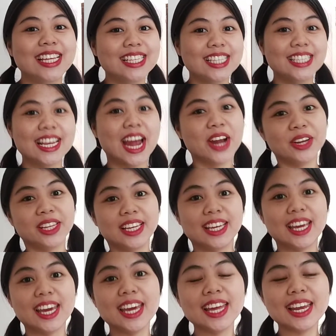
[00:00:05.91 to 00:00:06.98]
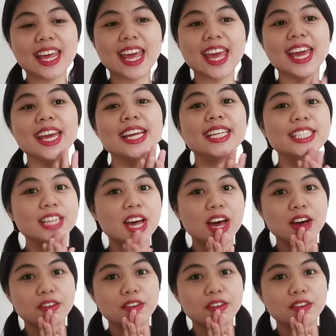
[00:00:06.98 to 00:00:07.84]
This is Carol again, and